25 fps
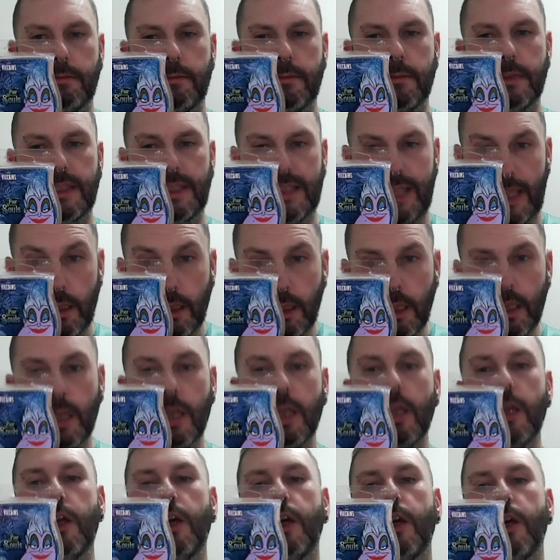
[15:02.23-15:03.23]
Silk
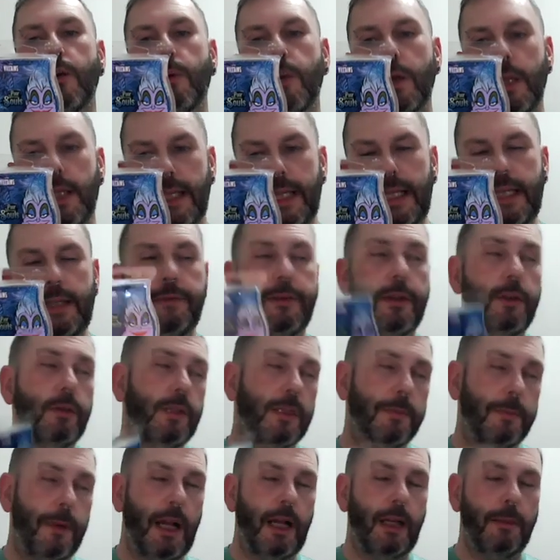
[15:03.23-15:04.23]
will leave you
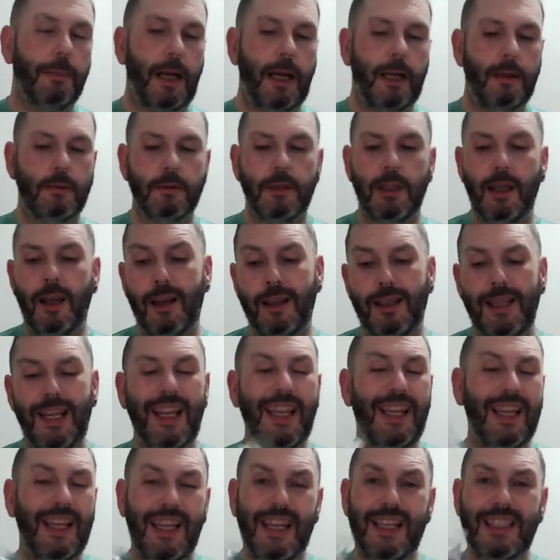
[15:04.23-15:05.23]
spellbound, and
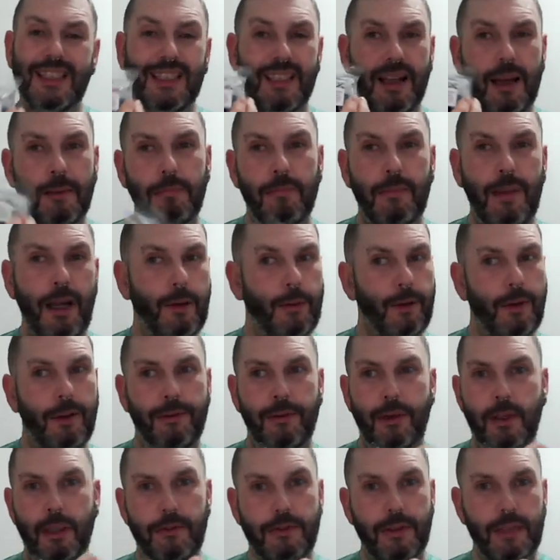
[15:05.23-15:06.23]
it is a
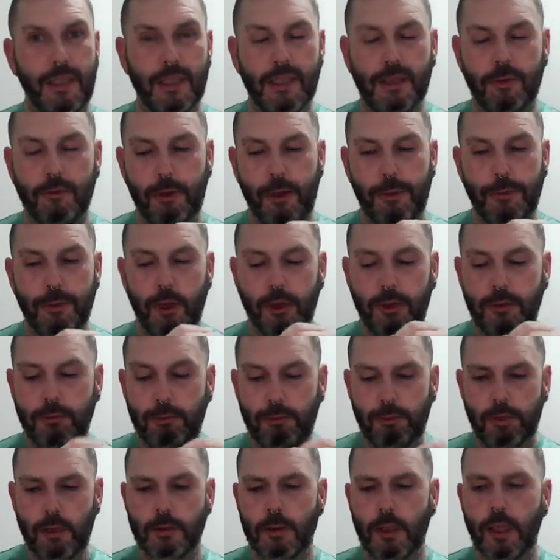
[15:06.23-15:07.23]
mouthful of a description.
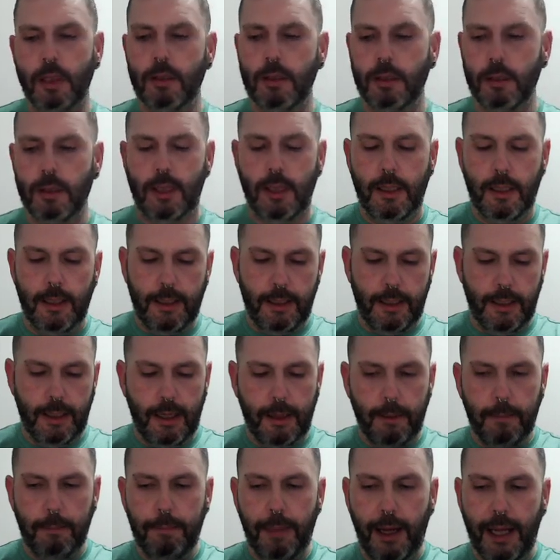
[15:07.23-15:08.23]

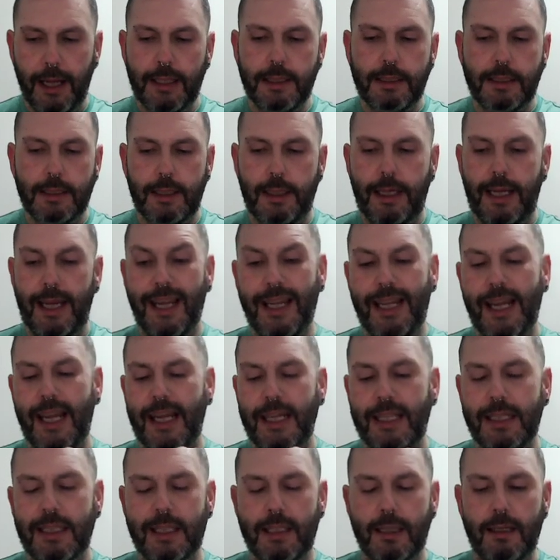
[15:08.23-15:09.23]
But it
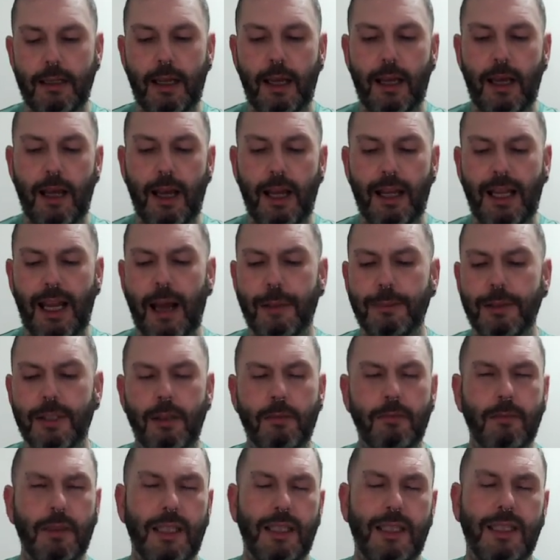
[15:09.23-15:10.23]
is an
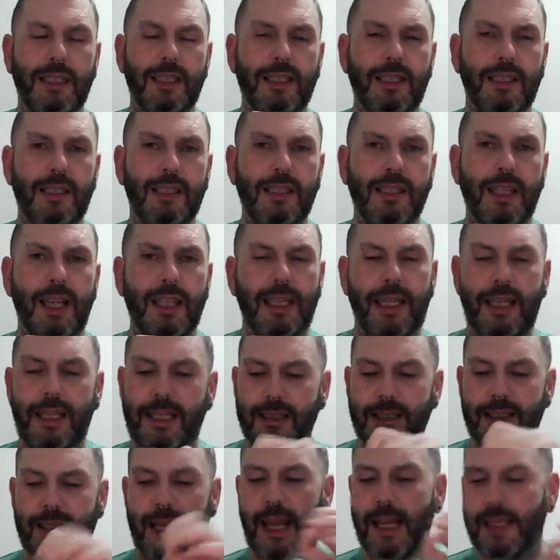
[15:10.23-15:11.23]
absolutely stunning
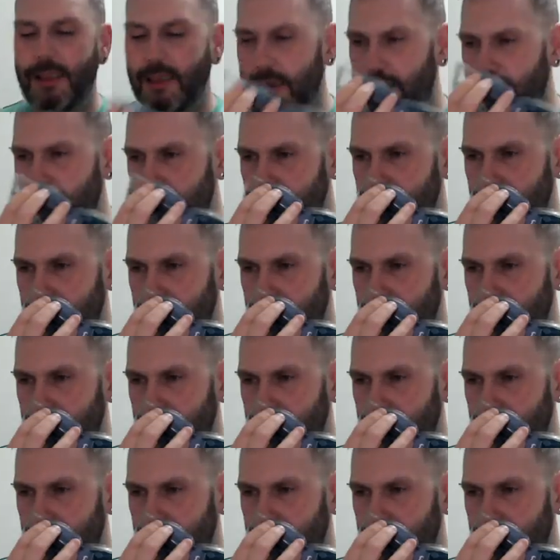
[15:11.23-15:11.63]
scent.